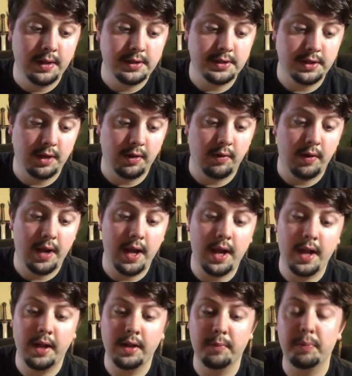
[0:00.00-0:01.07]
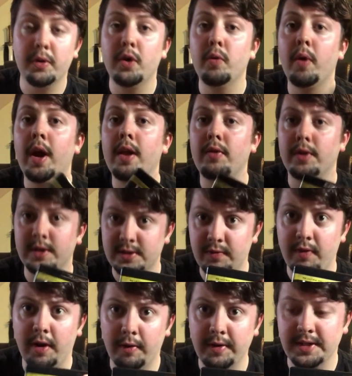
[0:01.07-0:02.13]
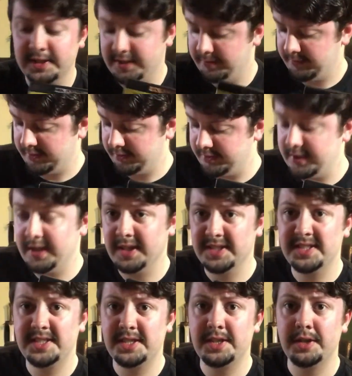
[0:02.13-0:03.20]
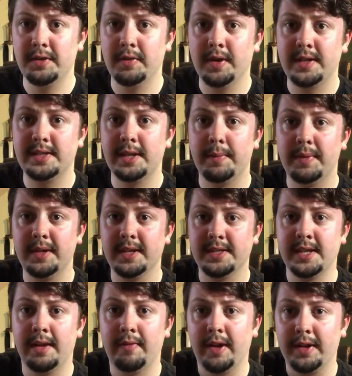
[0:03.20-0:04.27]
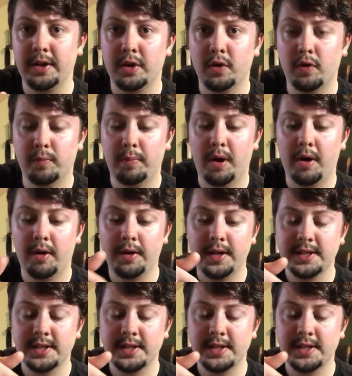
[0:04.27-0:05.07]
So, and the Blu-ray looks very similar to this too, except it doesn't have like the gold bar.